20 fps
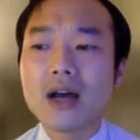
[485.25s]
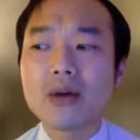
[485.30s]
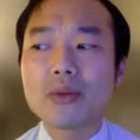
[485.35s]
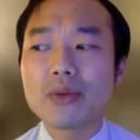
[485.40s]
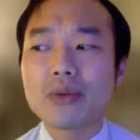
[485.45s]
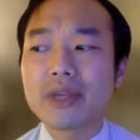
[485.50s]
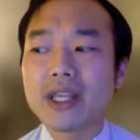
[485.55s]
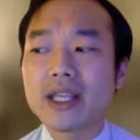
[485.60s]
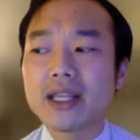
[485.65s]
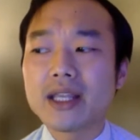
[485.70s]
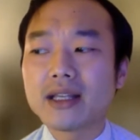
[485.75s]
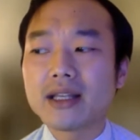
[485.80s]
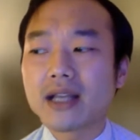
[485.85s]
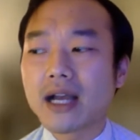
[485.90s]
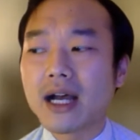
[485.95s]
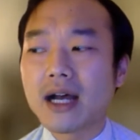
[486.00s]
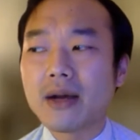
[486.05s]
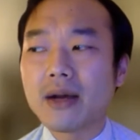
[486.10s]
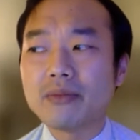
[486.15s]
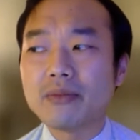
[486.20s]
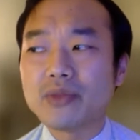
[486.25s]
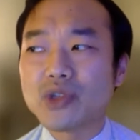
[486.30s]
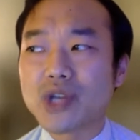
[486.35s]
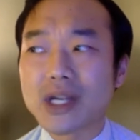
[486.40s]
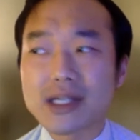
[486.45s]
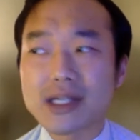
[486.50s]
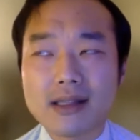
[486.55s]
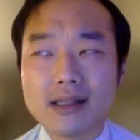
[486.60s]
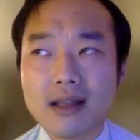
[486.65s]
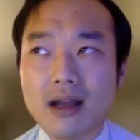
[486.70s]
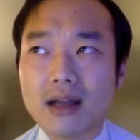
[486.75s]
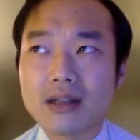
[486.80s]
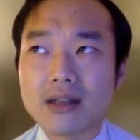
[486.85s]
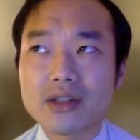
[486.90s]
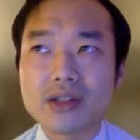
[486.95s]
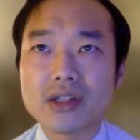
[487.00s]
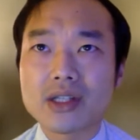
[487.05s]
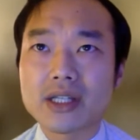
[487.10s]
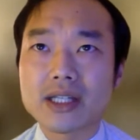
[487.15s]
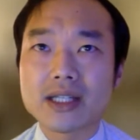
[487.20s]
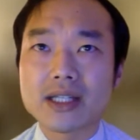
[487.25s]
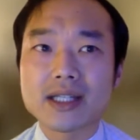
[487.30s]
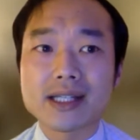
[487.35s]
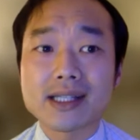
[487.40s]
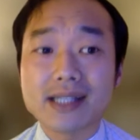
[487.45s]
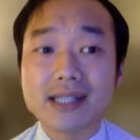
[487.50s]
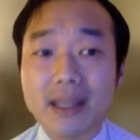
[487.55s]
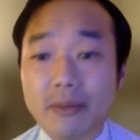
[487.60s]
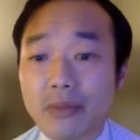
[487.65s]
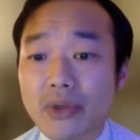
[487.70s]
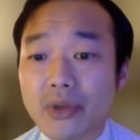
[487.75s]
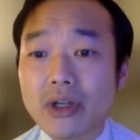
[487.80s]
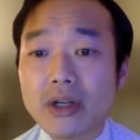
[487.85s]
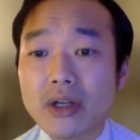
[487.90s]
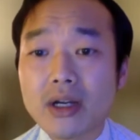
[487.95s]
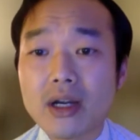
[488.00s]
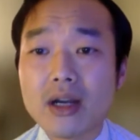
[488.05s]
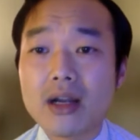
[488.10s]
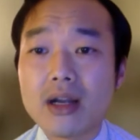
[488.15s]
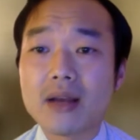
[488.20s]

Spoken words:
we just launched in December